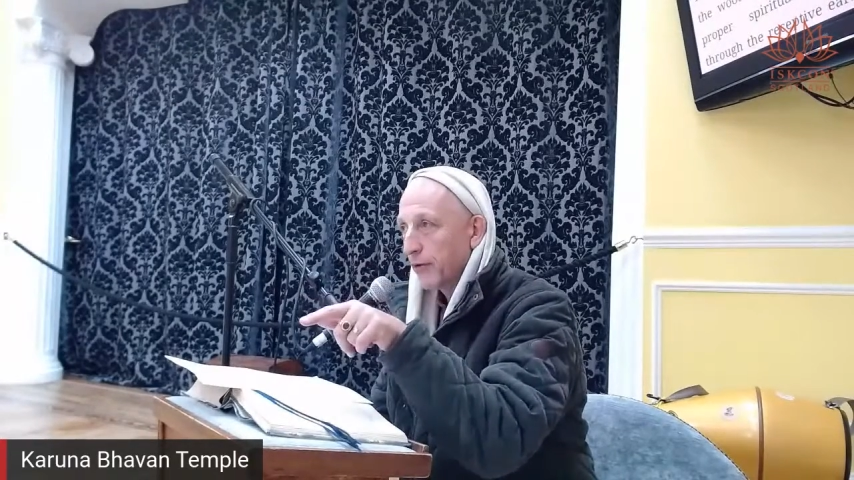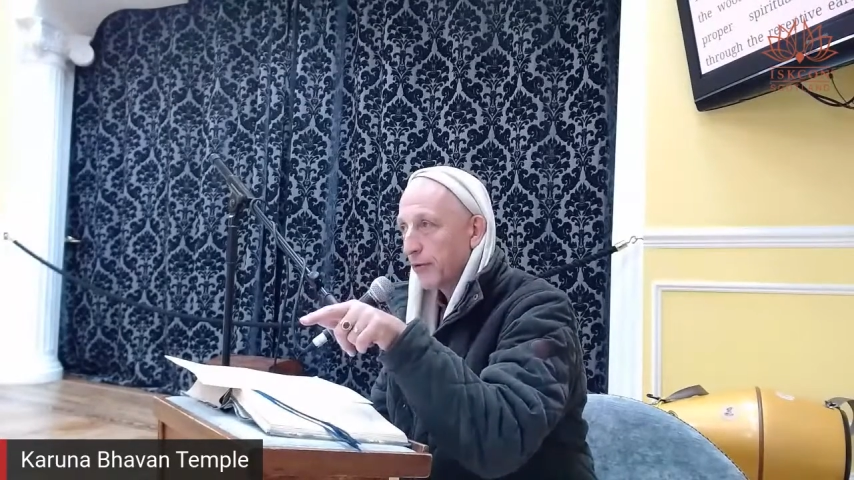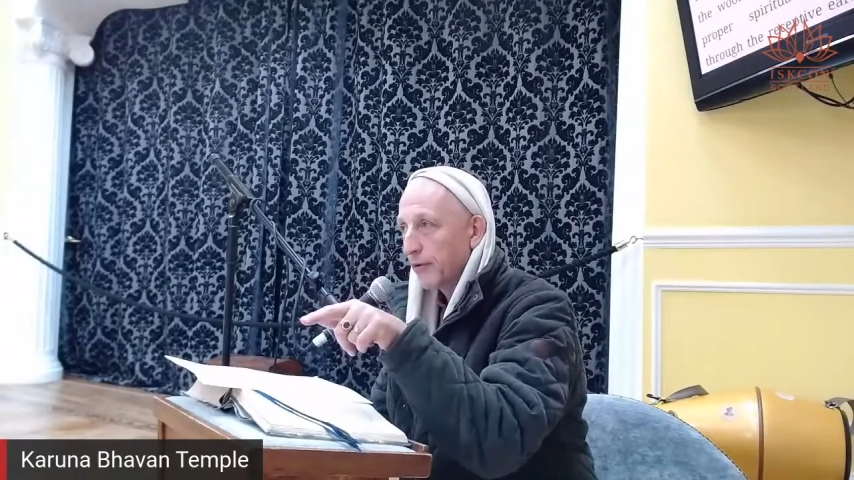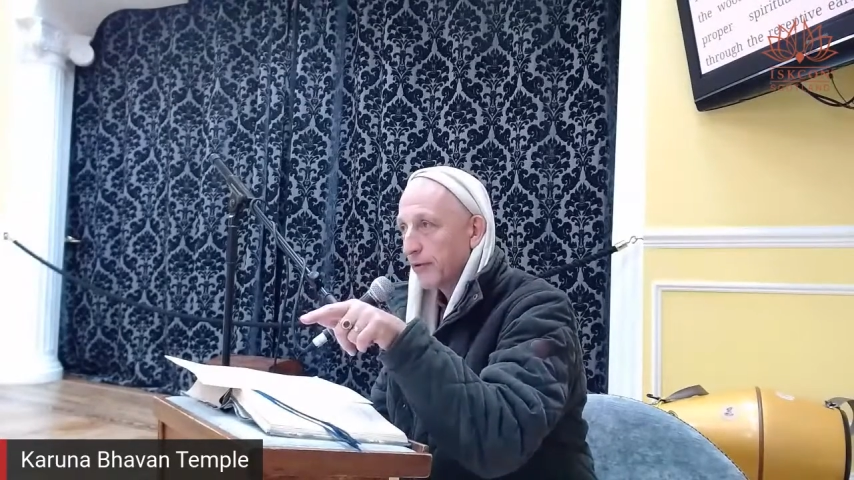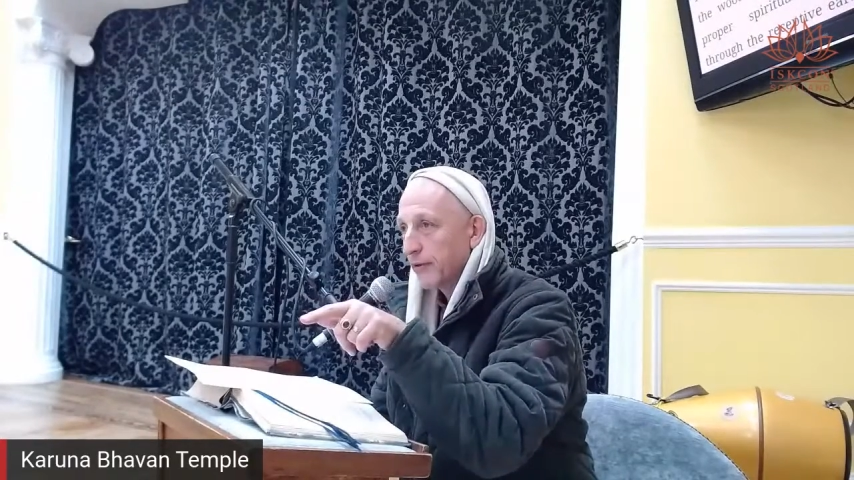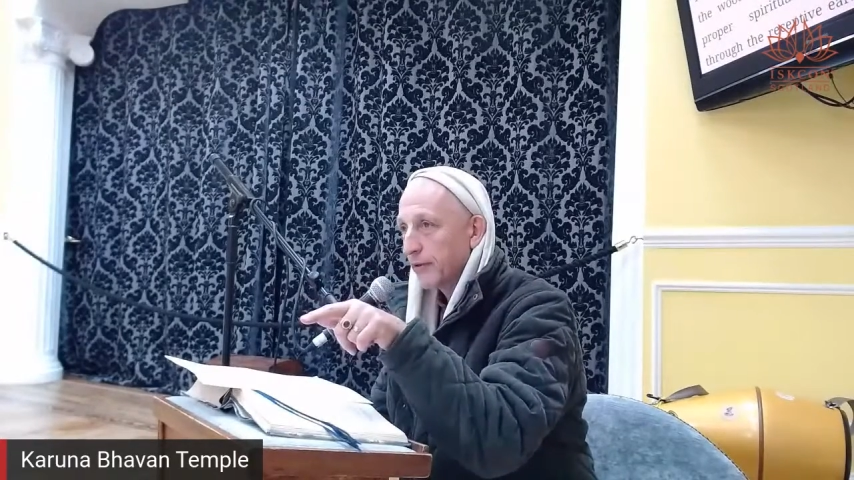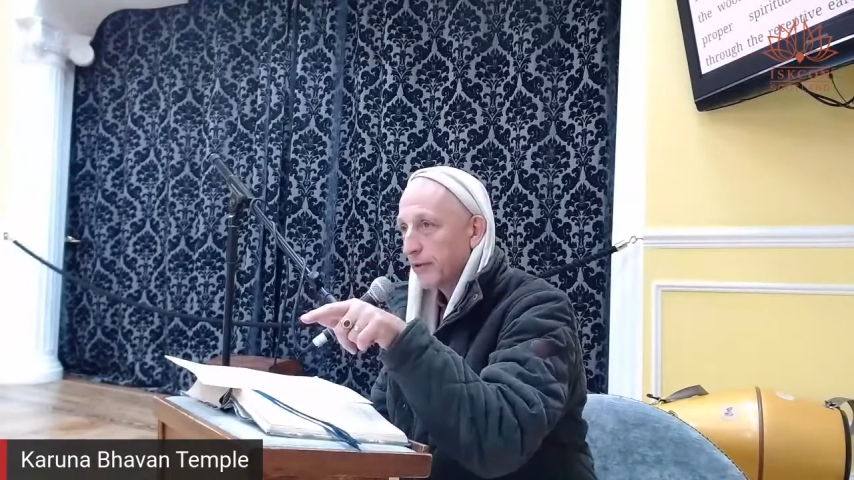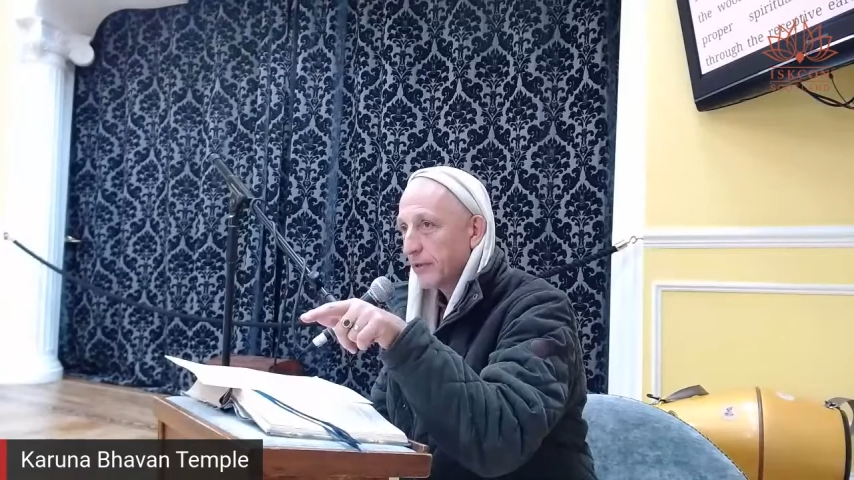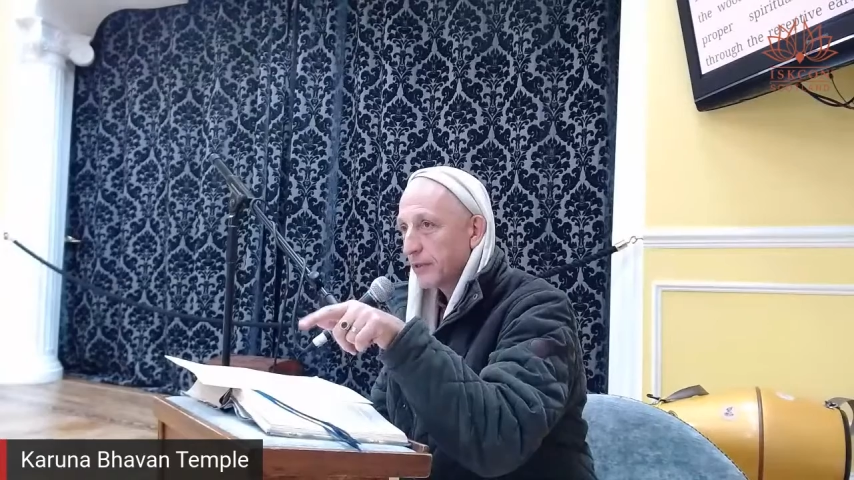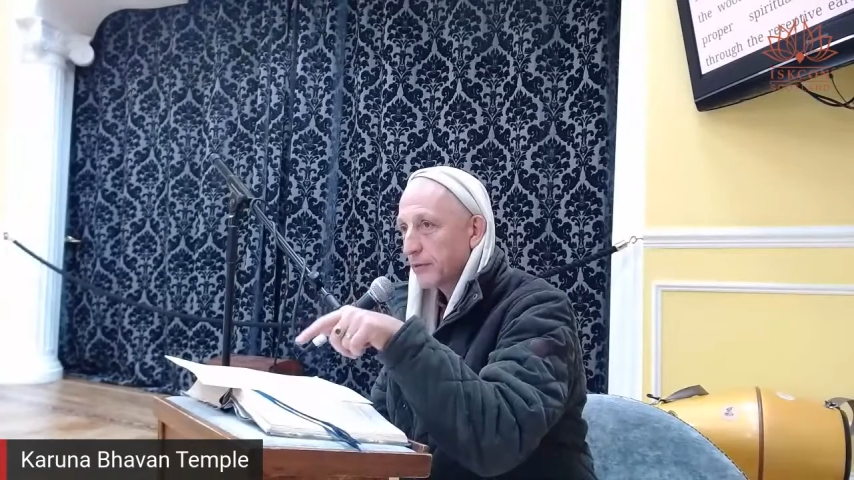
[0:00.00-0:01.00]
You're
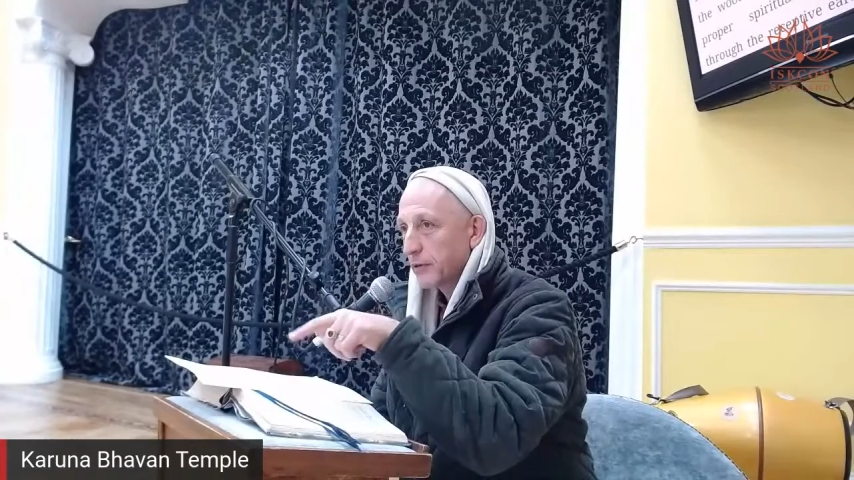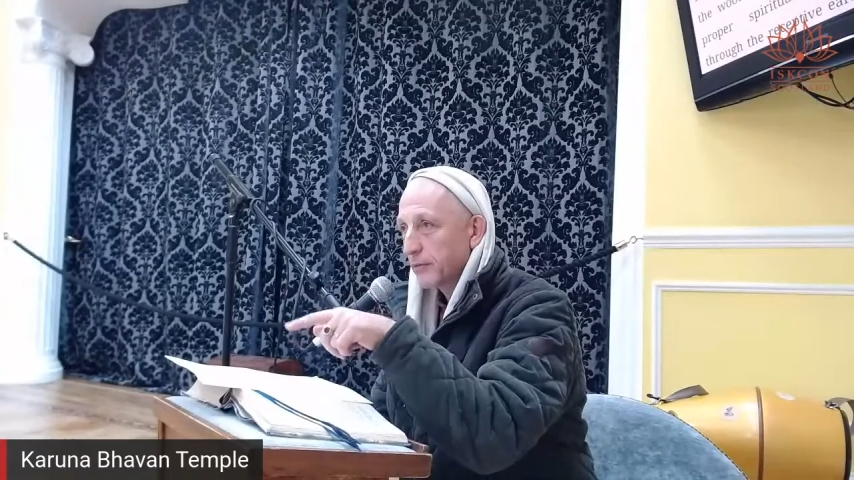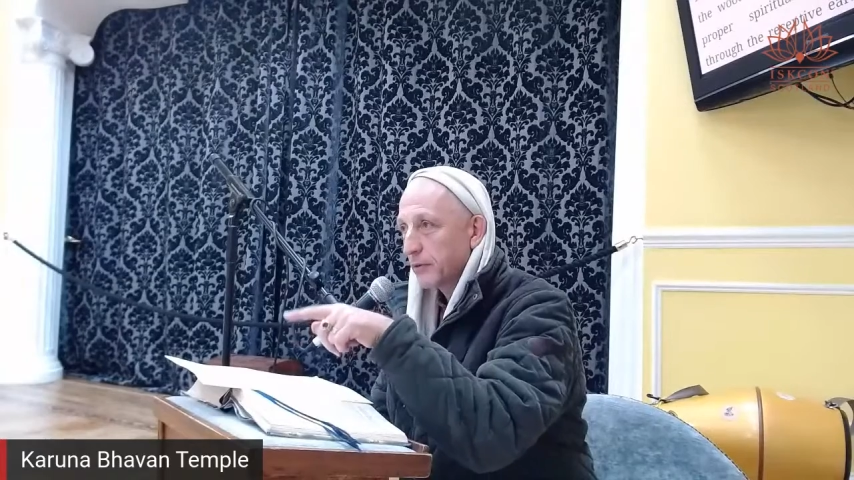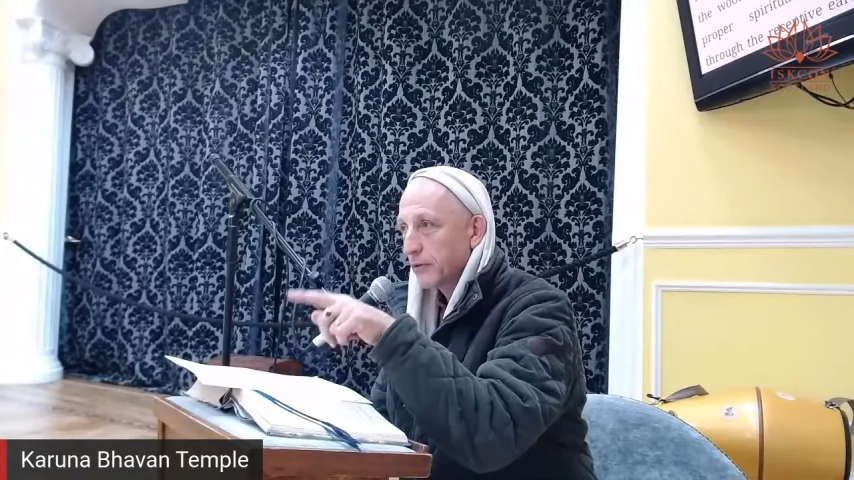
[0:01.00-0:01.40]
supposed to